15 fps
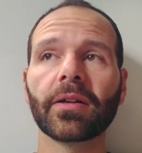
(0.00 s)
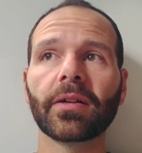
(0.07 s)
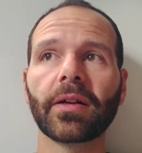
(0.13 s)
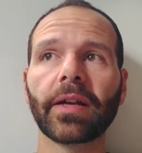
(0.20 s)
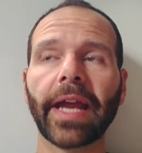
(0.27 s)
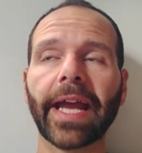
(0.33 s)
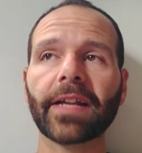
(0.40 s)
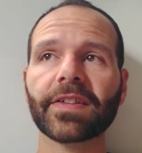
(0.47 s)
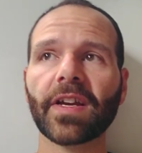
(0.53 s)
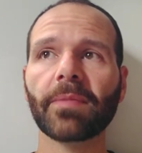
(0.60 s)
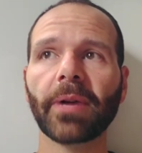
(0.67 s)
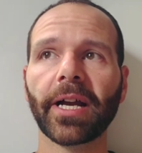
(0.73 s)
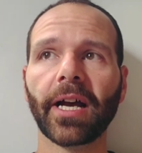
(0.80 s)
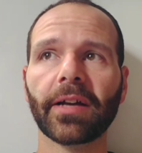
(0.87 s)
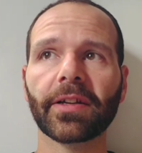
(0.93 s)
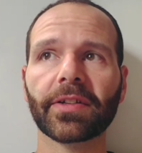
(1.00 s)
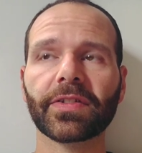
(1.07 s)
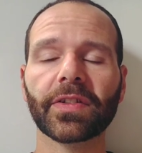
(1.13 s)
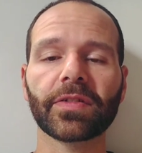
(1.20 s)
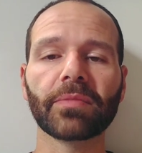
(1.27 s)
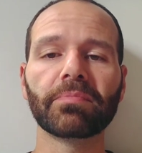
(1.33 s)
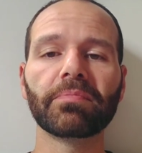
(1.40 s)
Antibiotics
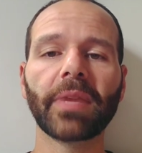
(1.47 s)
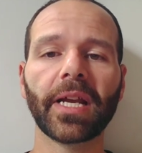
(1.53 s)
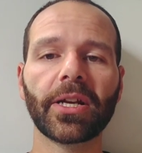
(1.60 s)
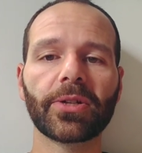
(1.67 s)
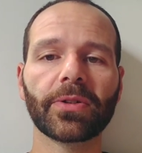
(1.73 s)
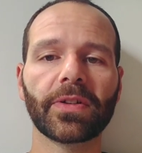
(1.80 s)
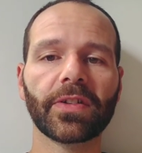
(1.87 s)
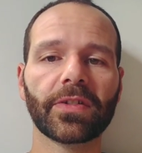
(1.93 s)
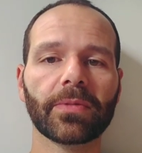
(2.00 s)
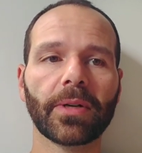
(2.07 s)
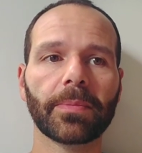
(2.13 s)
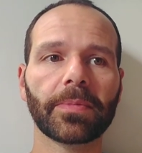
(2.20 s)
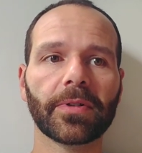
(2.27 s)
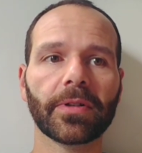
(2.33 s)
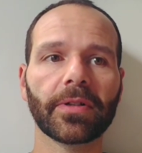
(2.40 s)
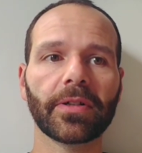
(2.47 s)
is a major disruptor